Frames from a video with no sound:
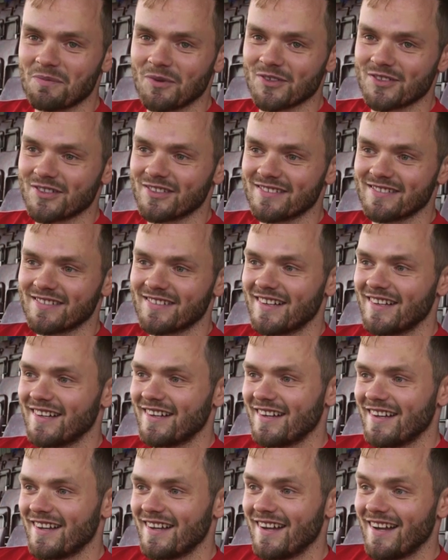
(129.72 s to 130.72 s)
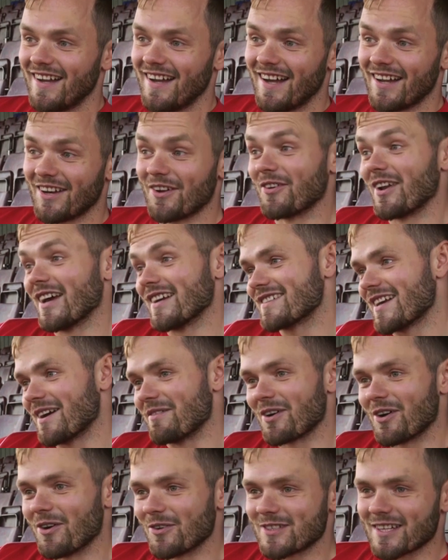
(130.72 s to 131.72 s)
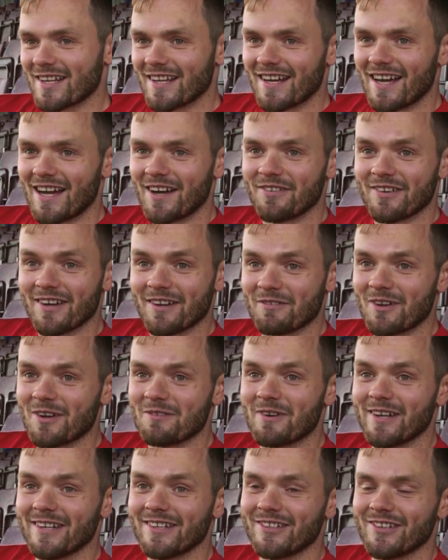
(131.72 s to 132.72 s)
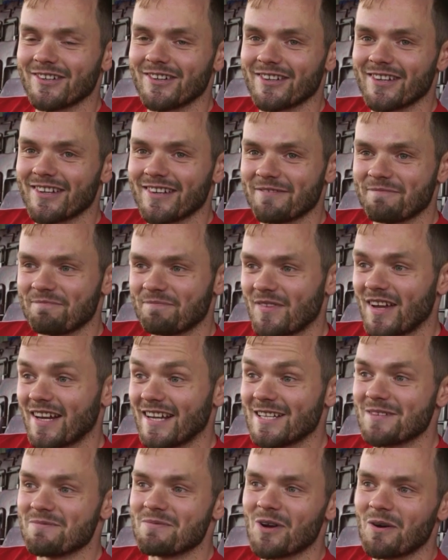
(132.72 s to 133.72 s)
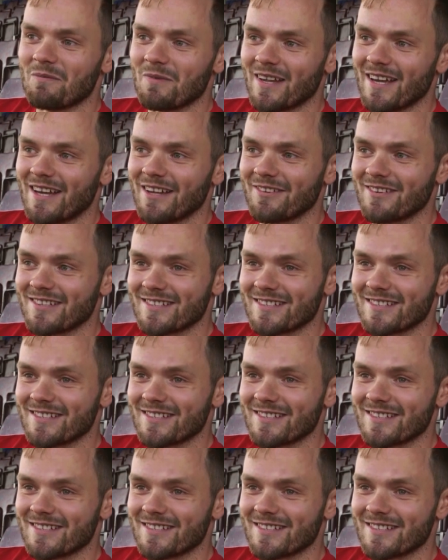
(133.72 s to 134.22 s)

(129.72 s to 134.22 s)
buzz. And I know next time I go to Carnarvon, I'm going to make sure that I need to be on my game,